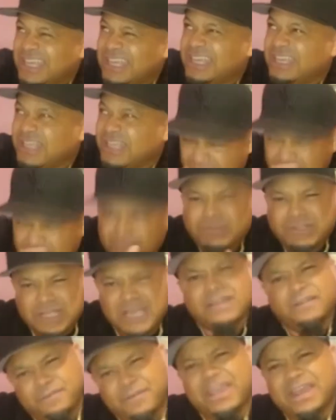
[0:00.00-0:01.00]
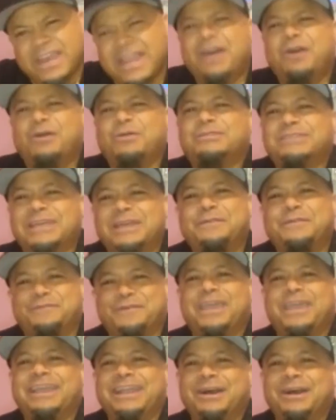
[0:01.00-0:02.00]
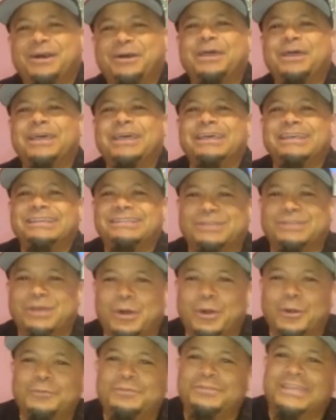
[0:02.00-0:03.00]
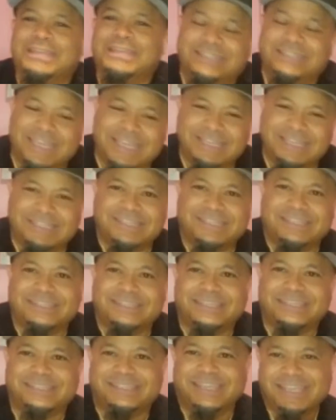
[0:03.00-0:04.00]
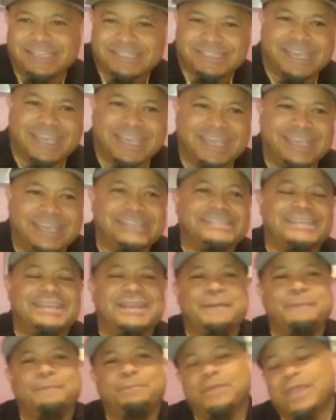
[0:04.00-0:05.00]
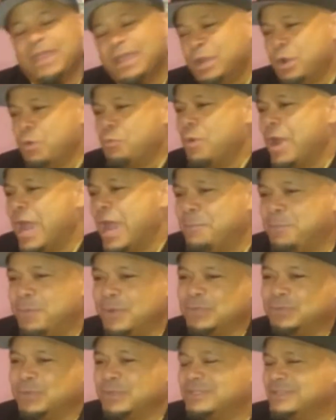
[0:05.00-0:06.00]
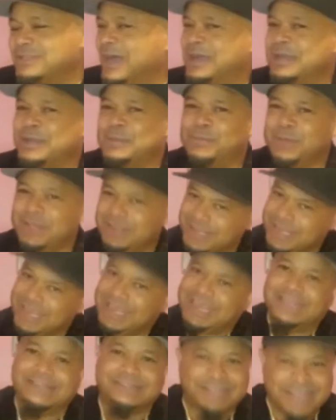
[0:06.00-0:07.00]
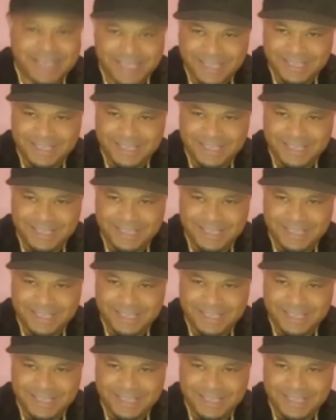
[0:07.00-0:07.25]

Yeah, it was starting to fade out. It was starting to fade out. So the DJs and the rappers were starting to be the it thing.